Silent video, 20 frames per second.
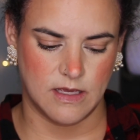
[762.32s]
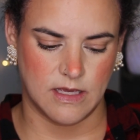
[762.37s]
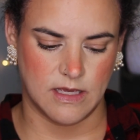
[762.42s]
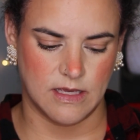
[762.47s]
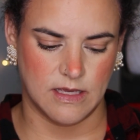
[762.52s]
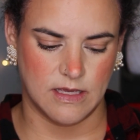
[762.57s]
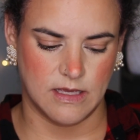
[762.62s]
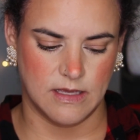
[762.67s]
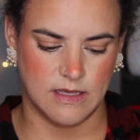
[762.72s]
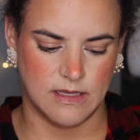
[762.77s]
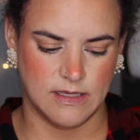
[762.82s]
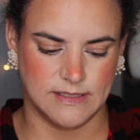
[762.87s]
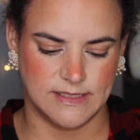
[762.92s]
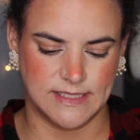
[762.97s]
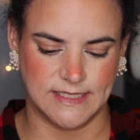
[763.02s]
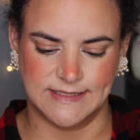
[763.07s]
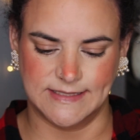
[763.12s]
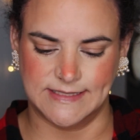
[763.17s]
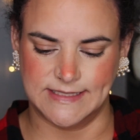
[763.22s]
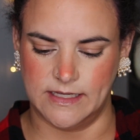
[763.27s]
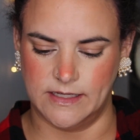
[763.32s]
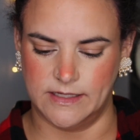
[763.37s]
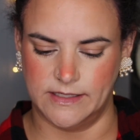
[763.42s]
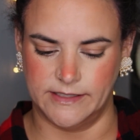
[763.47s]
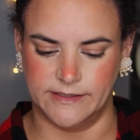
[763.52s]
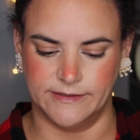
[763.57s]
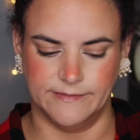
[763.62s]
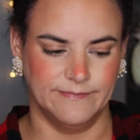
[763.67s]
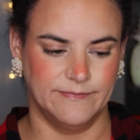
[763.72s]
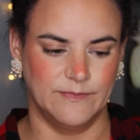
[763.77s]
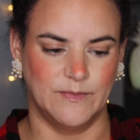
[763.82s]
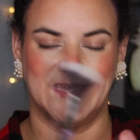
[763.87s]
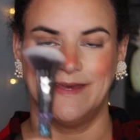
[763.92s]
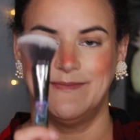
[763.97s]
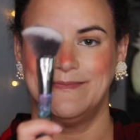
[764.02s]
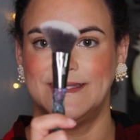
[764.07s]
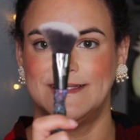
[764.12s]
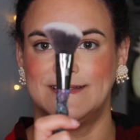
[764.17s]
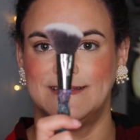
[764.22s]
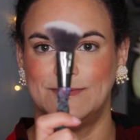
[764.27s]
uh, doesn't say on here
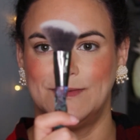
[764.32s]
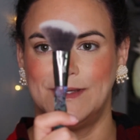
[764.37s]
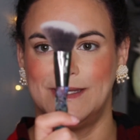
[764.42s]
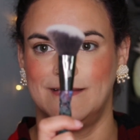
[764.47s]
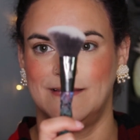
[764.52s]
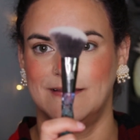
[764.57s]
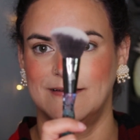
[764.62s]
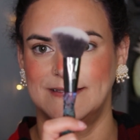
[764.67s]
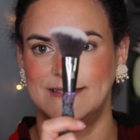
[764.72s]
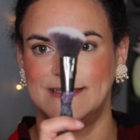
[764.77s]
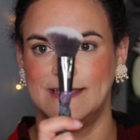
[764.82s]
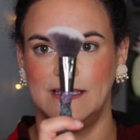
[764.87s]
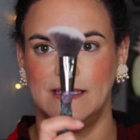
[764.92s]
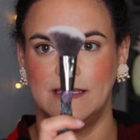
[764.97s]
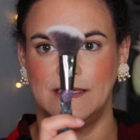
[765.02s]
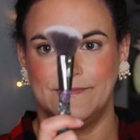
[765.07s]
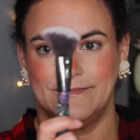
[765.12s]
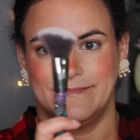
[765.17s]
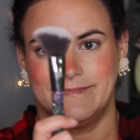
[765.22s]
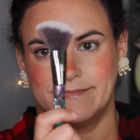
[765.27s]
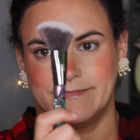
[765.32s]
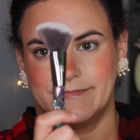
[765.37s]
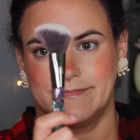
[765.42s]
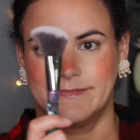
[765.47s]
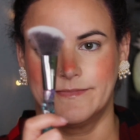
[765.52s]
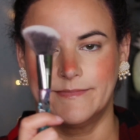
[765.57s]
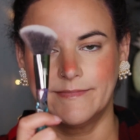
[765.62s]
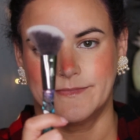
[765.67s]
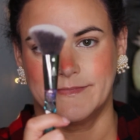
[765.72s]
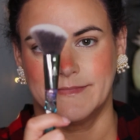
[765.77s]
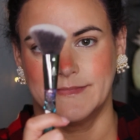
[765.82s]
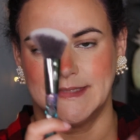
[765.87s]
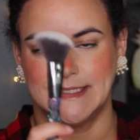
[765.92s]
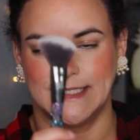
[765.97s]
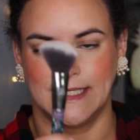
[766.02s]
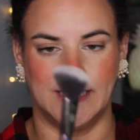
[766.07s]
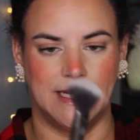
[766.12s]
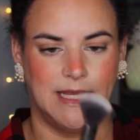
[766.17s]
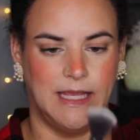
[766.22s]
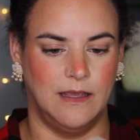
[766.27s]
well this is what it looks like
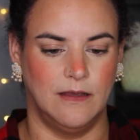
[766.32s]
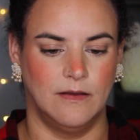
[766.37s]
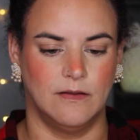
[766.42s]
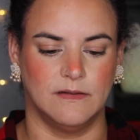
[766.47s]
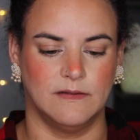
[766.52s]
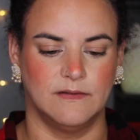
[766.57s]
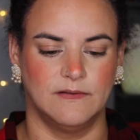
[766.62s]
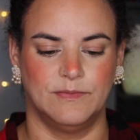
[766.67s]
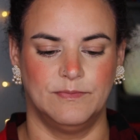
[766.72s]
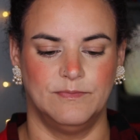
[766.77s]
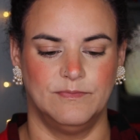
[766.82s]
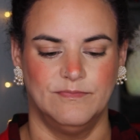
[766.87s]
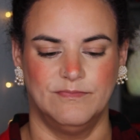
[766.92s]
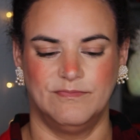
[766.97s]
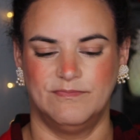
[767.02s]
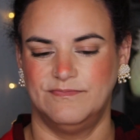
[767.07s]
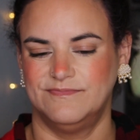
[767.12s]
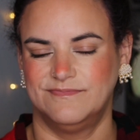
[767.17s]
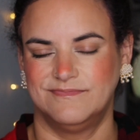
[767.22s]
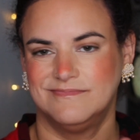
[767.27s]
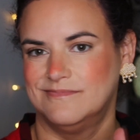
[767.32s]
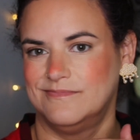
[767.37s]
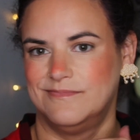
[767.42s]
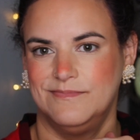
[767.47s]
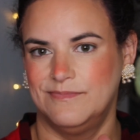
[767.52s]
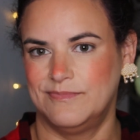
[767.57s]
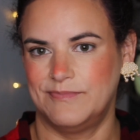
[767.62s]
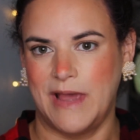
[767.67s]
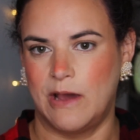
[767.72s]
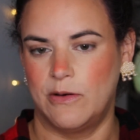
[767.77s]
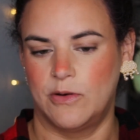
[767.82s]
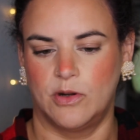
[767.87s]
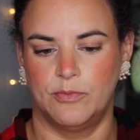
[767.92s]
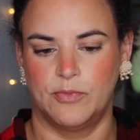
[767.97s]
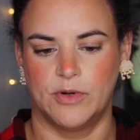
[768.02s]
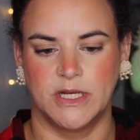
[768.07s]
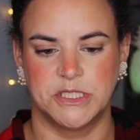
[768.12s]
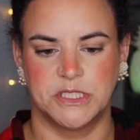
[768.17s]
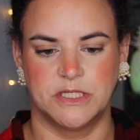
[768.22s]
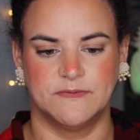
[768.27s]
it's like an angled powder
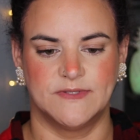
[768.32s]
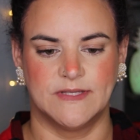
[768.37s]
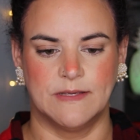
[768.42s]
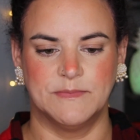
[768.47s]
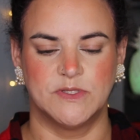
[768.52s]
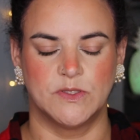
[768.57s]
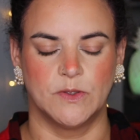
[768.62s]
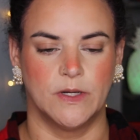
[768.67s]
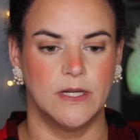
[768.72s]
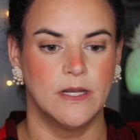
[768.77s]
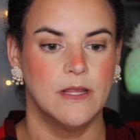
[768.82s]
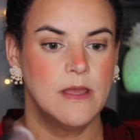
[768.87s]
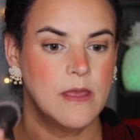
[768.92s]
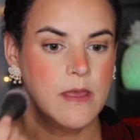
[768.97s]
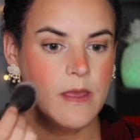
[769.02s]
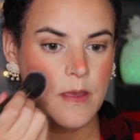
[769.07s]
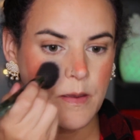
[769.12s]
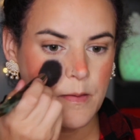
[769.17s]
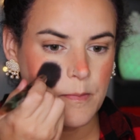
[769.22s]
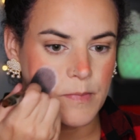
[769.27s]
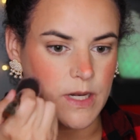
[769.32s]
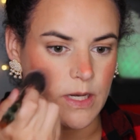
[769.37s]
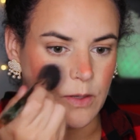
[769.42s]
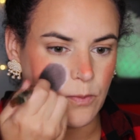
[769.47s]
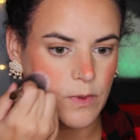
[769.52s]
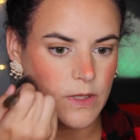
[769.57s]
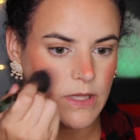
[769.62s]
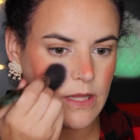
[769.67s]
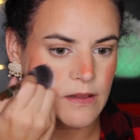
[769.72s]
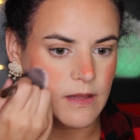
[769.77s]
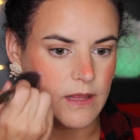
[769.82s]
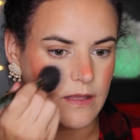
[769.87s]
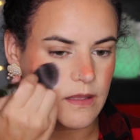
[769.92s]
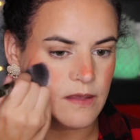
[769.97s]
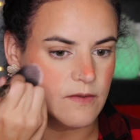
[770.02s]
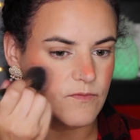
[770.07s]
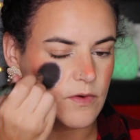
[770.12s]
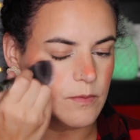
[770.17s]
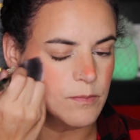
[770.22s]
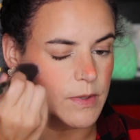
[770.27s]
brush of some sort but I really
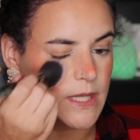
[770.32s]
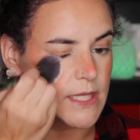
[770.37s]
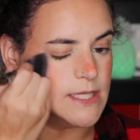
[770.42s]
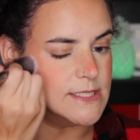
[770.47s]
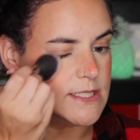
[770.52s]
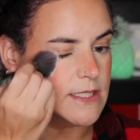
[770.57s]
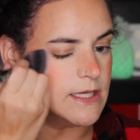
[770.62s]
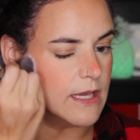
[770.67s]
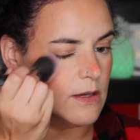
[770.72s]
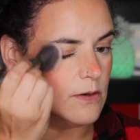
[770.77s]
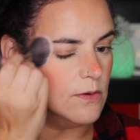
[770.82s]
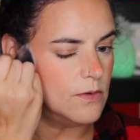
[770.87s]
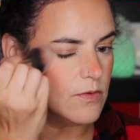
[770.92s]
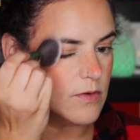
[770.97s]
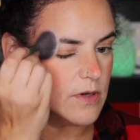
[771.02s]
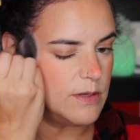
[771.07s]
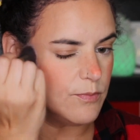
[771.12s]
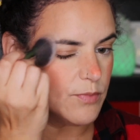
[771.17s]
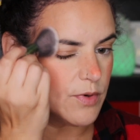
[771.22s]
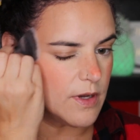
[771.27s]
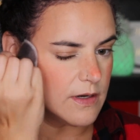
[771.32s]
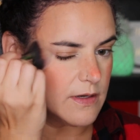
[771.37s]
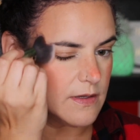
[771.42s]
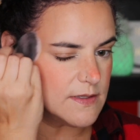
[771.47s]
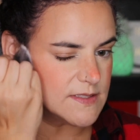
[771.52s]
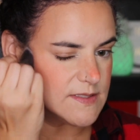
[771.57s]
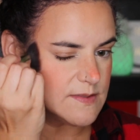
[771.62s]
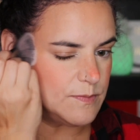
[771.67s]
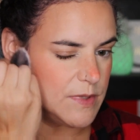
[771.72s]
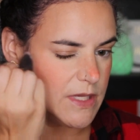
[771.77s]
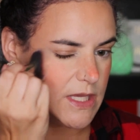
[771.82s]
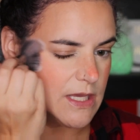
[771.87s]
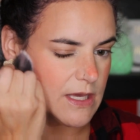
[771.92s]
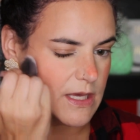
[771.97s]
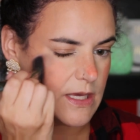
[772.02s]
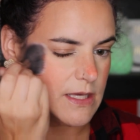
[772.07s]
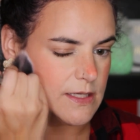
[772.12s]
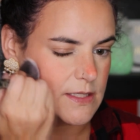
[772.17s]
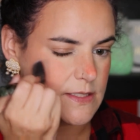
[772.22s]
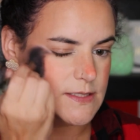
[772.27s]
like it for blending out cream products
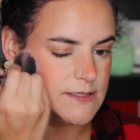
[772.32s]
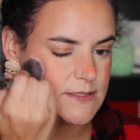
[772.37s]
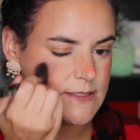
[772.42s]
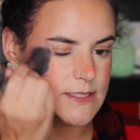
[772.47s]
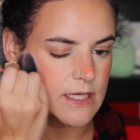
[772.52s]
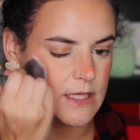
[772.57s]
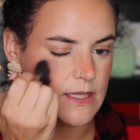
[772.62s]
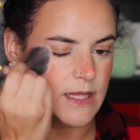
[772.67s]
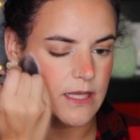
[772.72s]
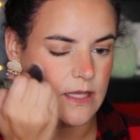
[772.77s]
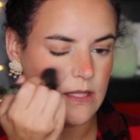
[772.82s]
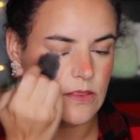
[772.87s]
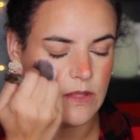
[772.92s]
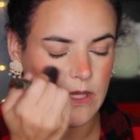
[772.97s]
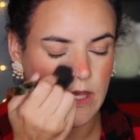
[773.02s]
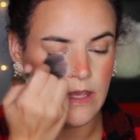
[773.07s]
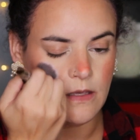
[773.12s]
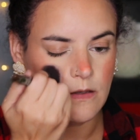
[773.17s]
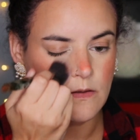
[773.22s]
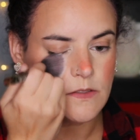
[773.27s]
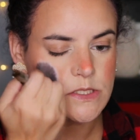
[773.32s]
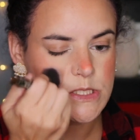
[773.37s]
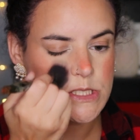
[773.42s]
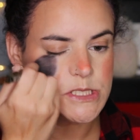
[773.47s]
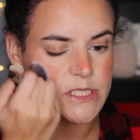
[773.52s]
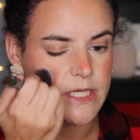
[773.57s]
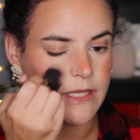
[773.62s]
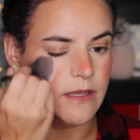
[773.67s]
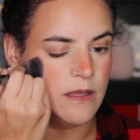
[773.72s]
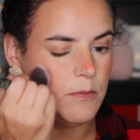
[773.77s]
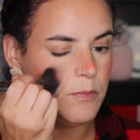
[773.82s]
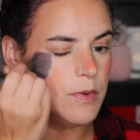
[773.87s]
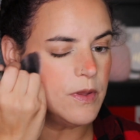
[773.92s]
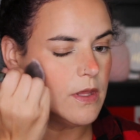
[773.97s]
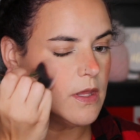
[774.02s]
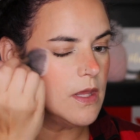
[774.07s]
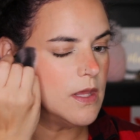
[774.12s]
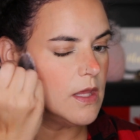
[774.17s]
because I like the angled shape